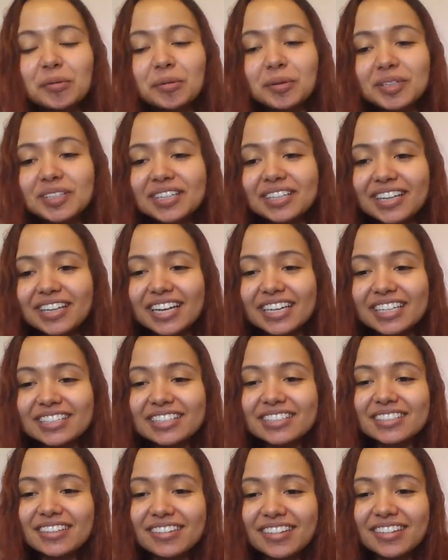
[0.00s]
really
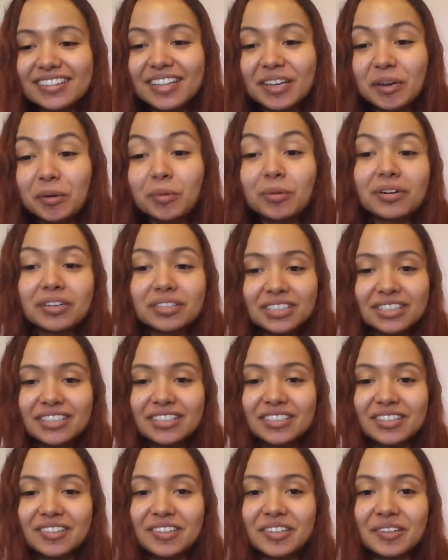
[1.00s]
liked that they weren't
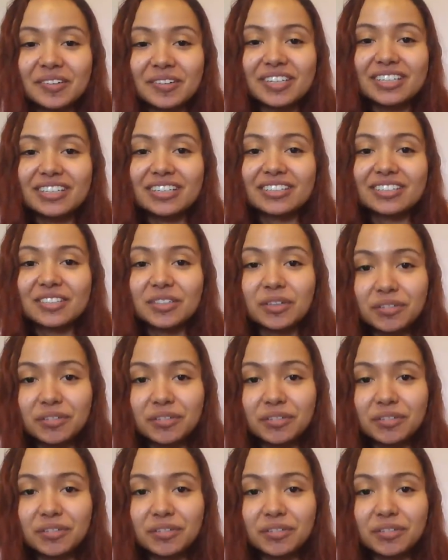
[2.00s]
in New York. So